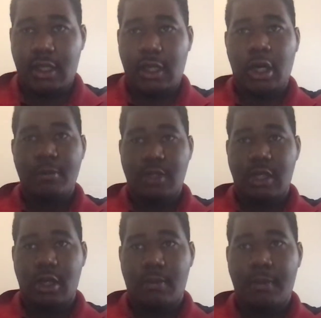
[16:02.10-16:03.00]
come to
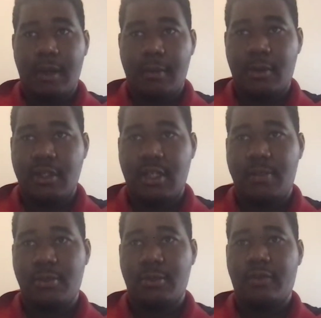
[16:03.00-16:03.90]
help by, because in
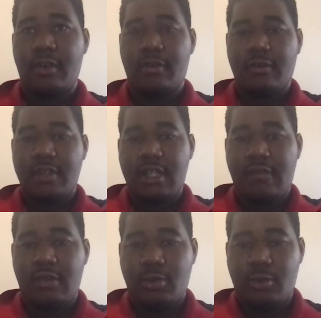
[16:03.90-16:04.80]
episode 5, after
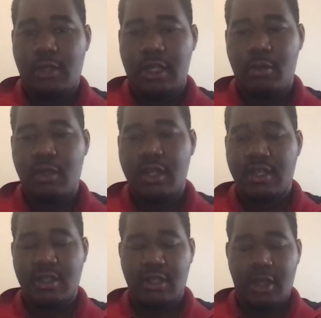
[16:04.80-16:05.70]
saving Zuri, he
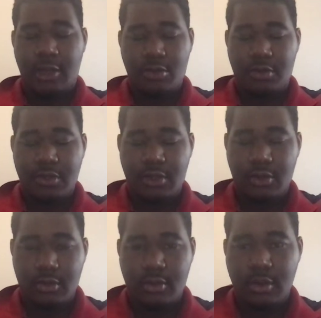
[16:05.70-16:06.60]
realizes the Ice Warriors are
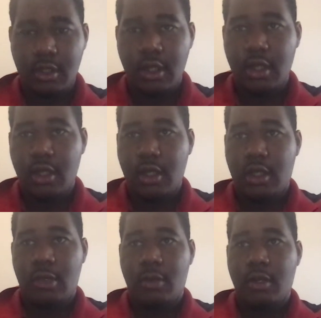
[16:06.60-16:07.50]
not.
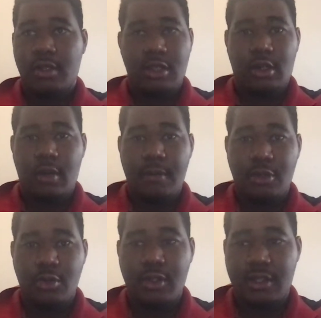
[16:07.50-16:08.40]
He realizes he can't be
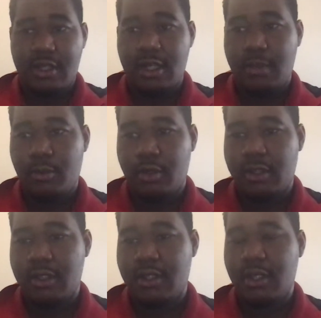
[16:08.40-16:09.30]
doing this anymore and
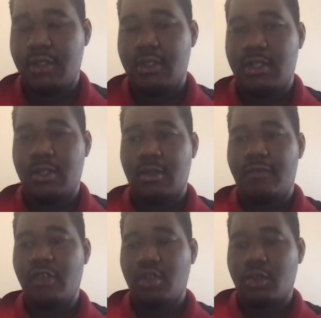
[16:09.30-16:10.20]
decides to send a
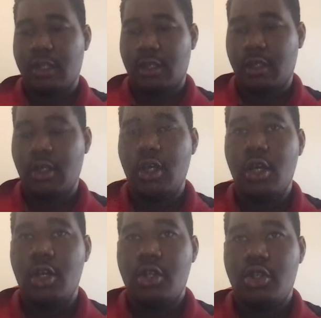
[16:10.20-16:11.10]
video link
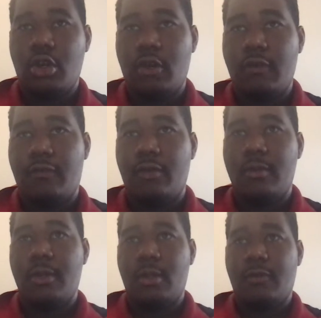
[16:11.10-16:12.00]
to Earth
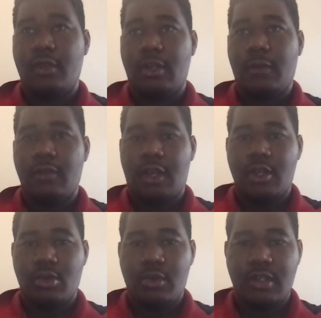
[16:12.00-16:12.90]
informing them of the
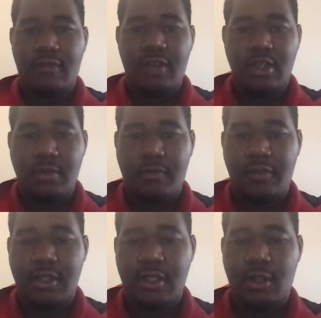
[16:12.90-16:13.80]
Ice Warriors invasion
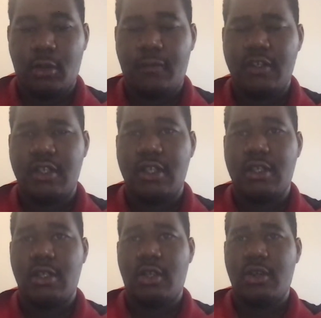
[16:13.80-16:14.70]
fleet, and then obviously
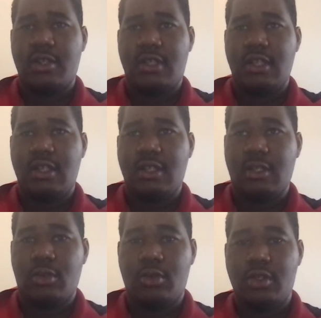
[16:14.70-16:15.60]
Slash sees this
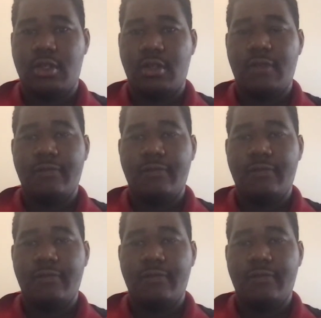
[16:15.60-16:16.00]
and orders